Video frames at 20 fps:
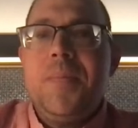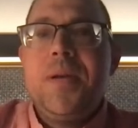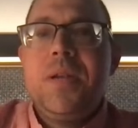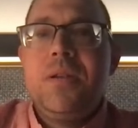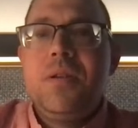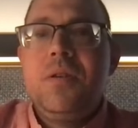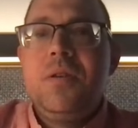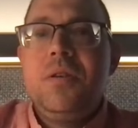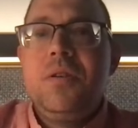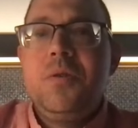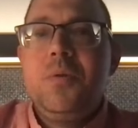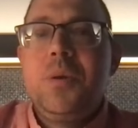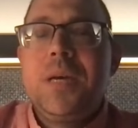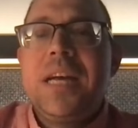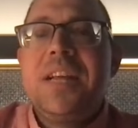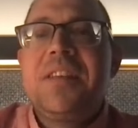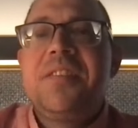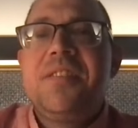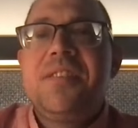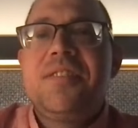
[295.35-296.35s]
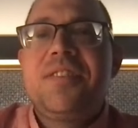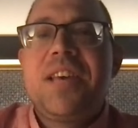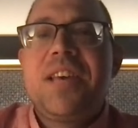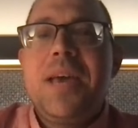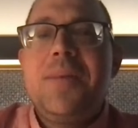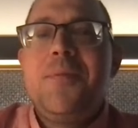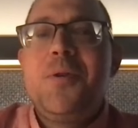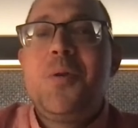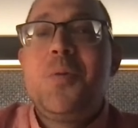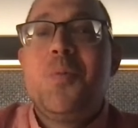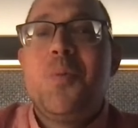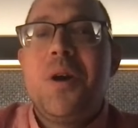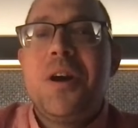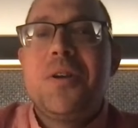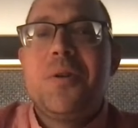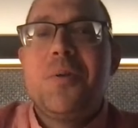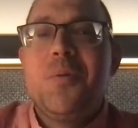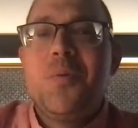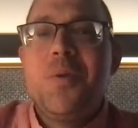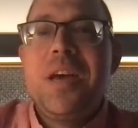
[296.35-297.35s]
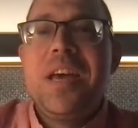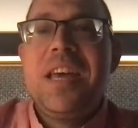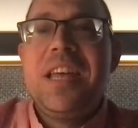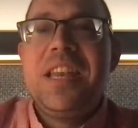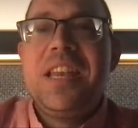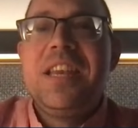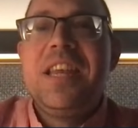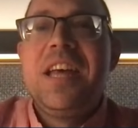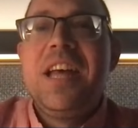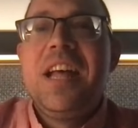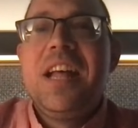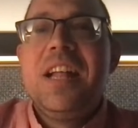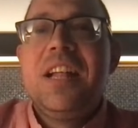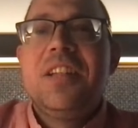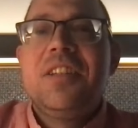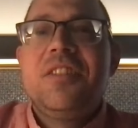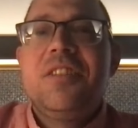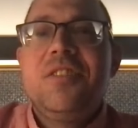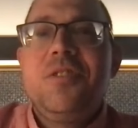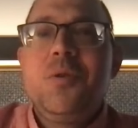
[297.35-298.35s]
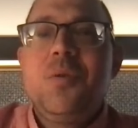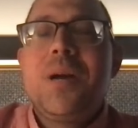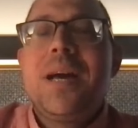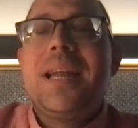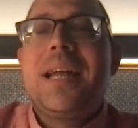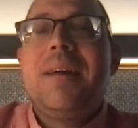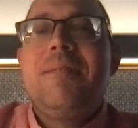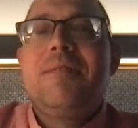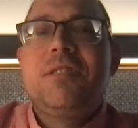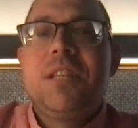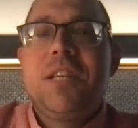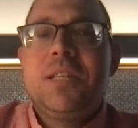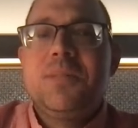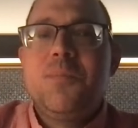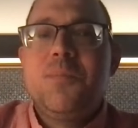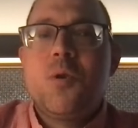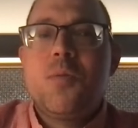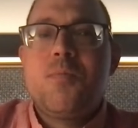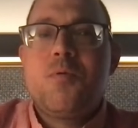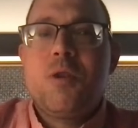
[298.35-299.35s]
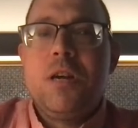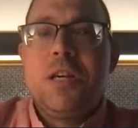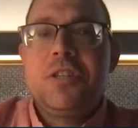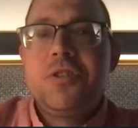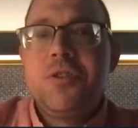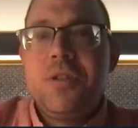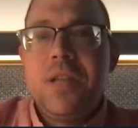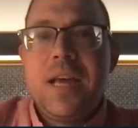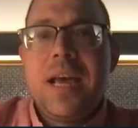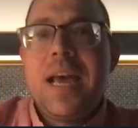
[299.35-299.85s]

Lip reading: I mean, you get to this game, you want to win. UConn obviously has more pressure.